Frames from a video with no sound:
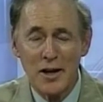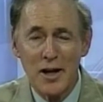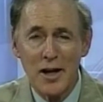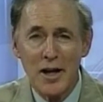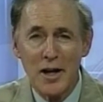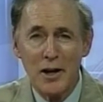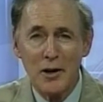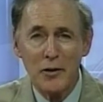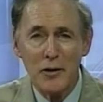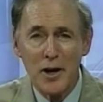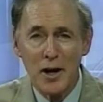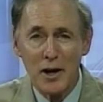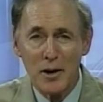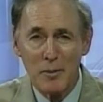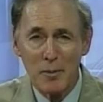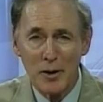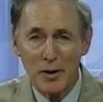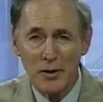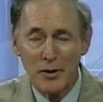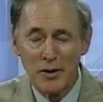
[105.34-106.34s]
health care
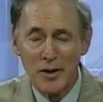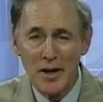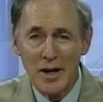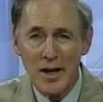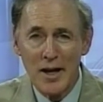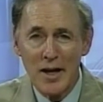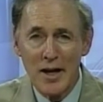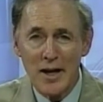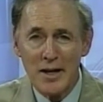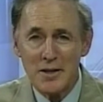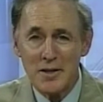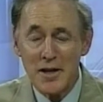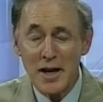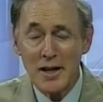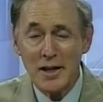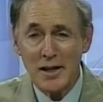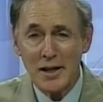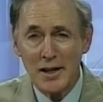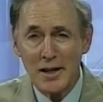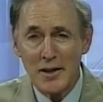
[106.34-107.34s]
bill. And
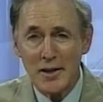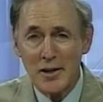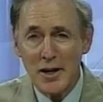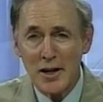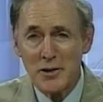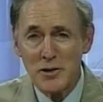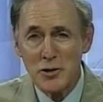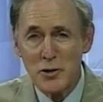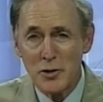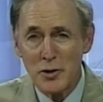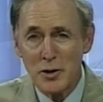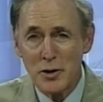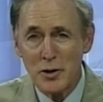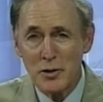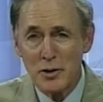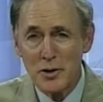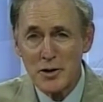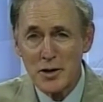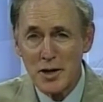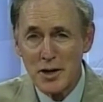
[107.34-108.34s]
secondly, they're not sure
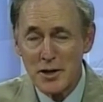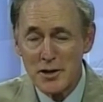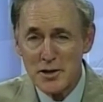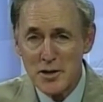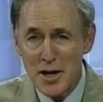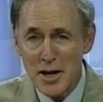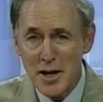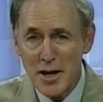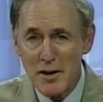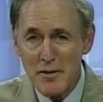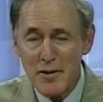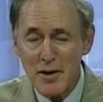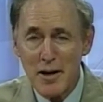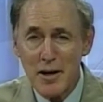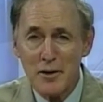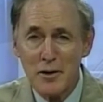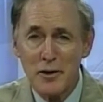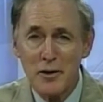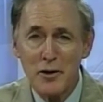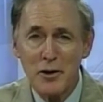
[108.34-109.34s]
it's going to save,
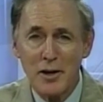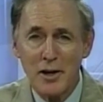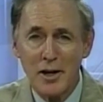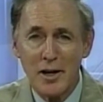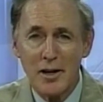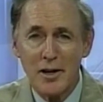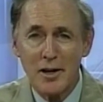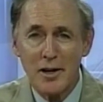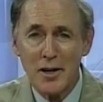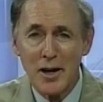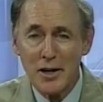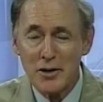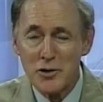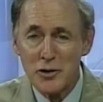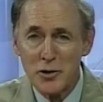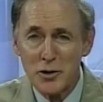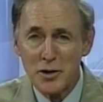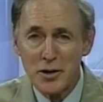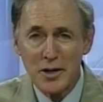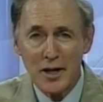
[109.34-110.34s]
and thirdly, they're not
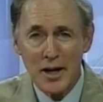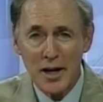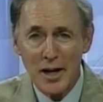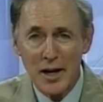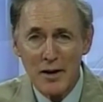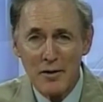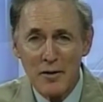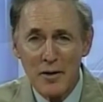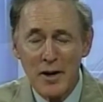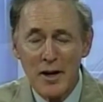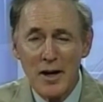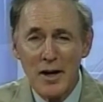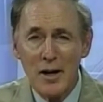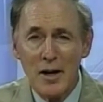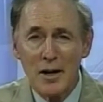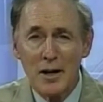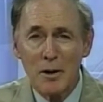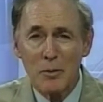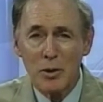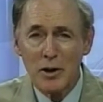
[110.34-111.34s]
sure it's going to have
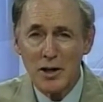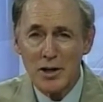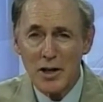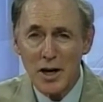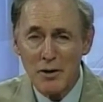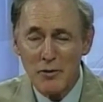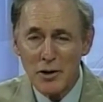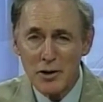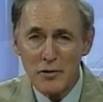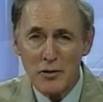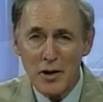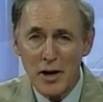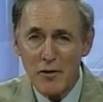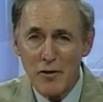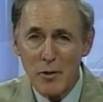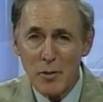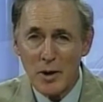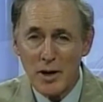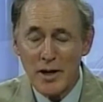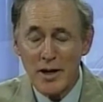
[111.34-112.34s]
complete coverage for
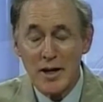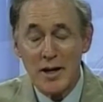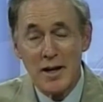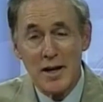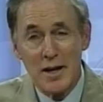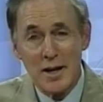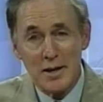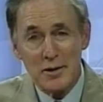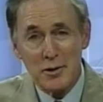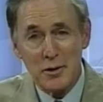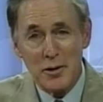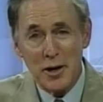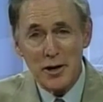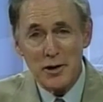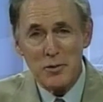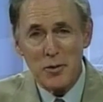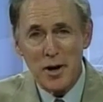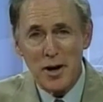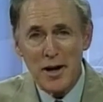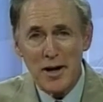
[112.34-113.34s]
everybody. So
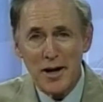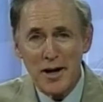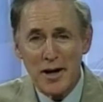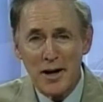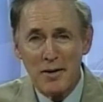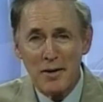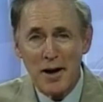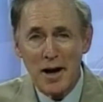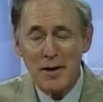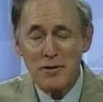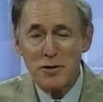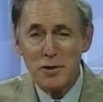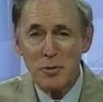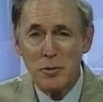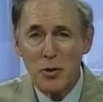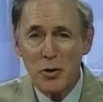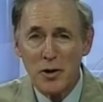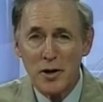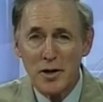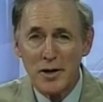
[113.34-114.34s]
that's why uh, I've
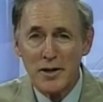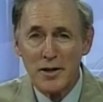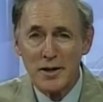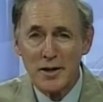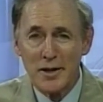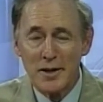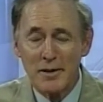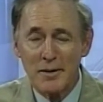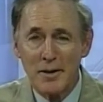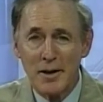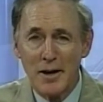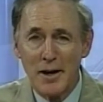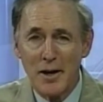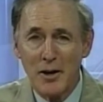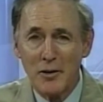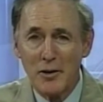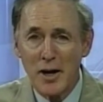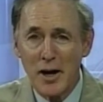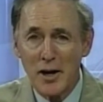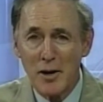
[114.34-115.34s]
supported uh, a
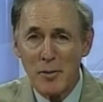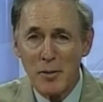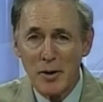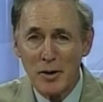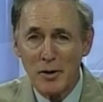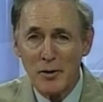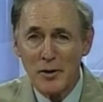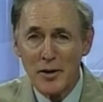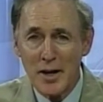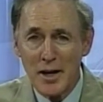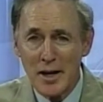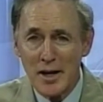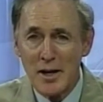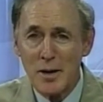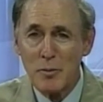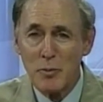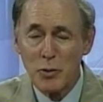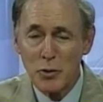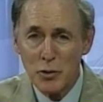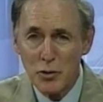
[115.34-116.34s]
health care bill that
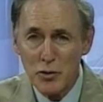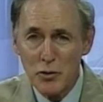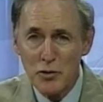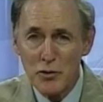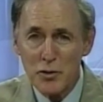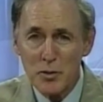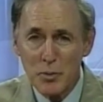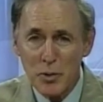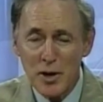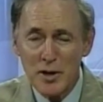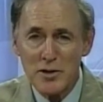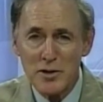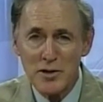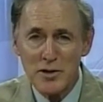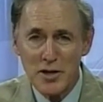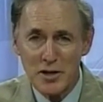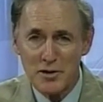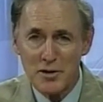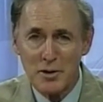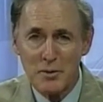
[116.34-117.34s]
improves the present
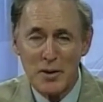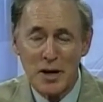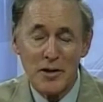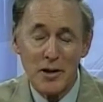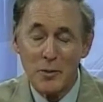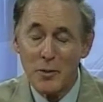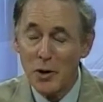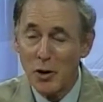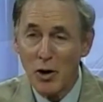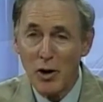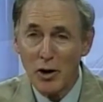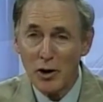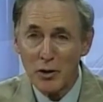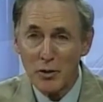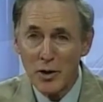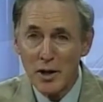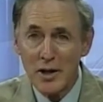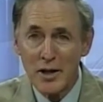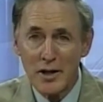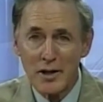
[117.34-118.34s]
system. I think we all
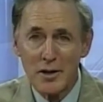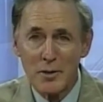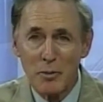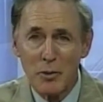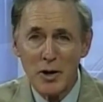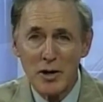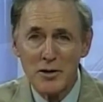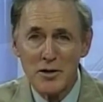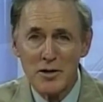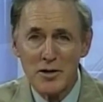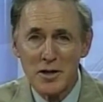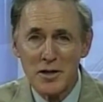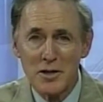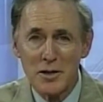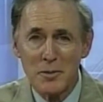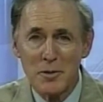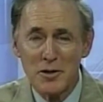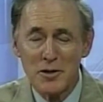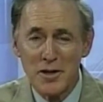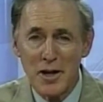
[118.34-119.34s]
agree that the present
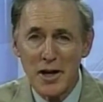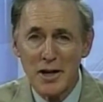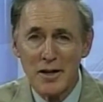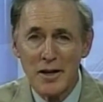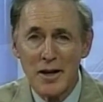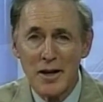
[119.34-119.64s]
system is not